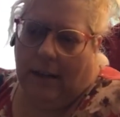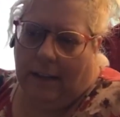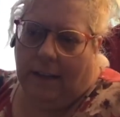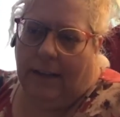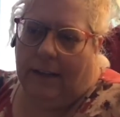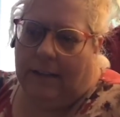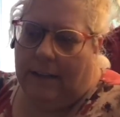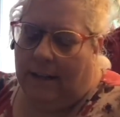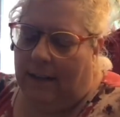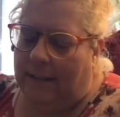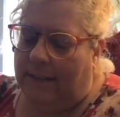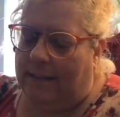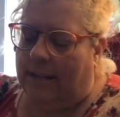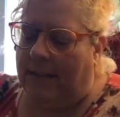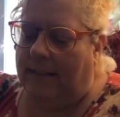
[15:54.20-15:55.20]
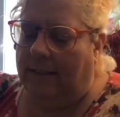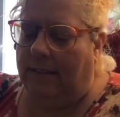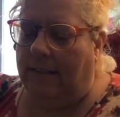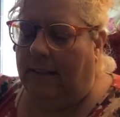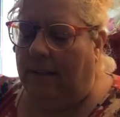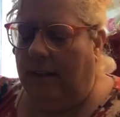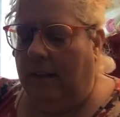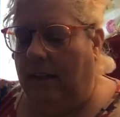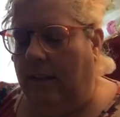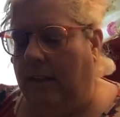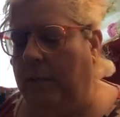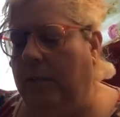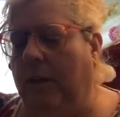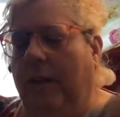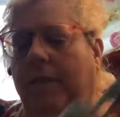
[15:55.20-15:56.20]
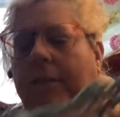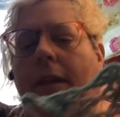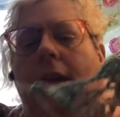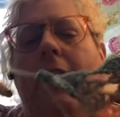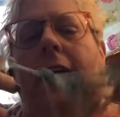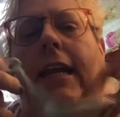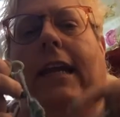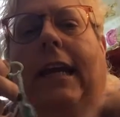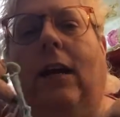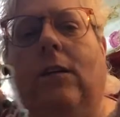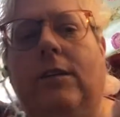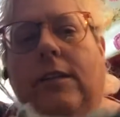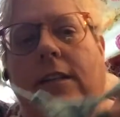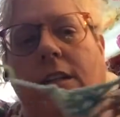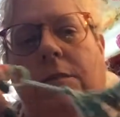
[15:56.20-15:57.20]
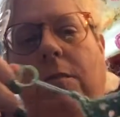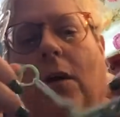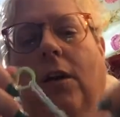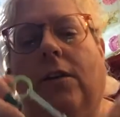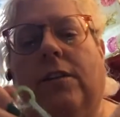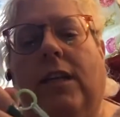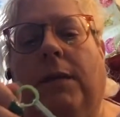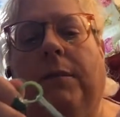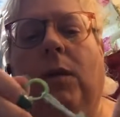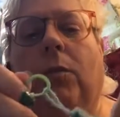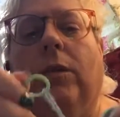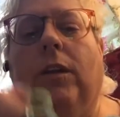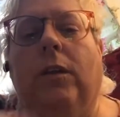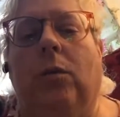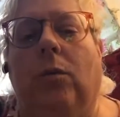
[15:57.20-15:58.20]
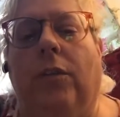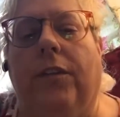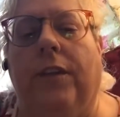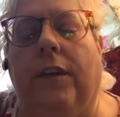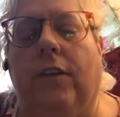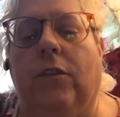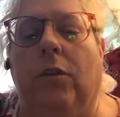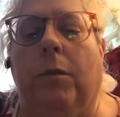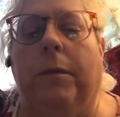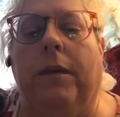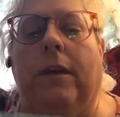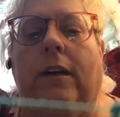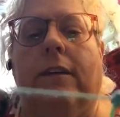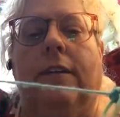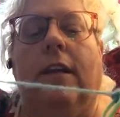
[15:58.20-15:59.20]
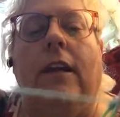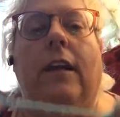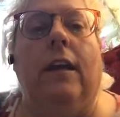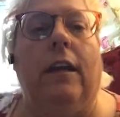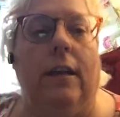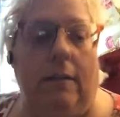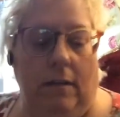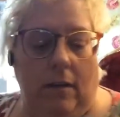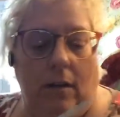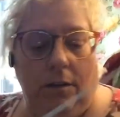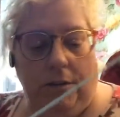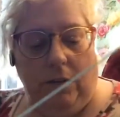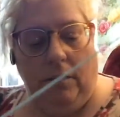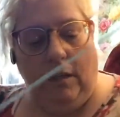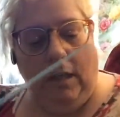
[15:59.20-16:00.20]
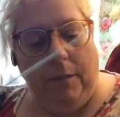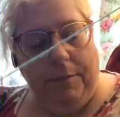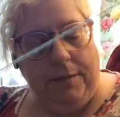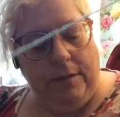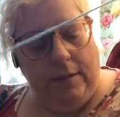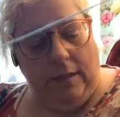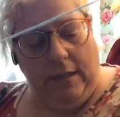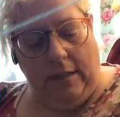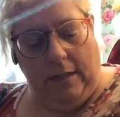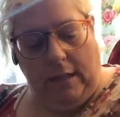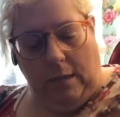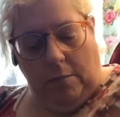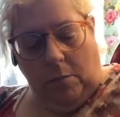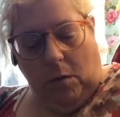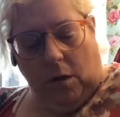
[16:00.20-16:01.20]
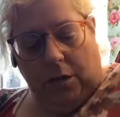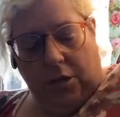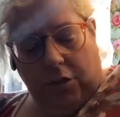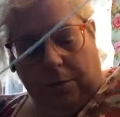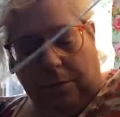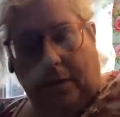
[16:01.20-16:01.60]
like I said, I size it to me. Now, stitch markers can be a really cool thing too, because it also helps, it marks your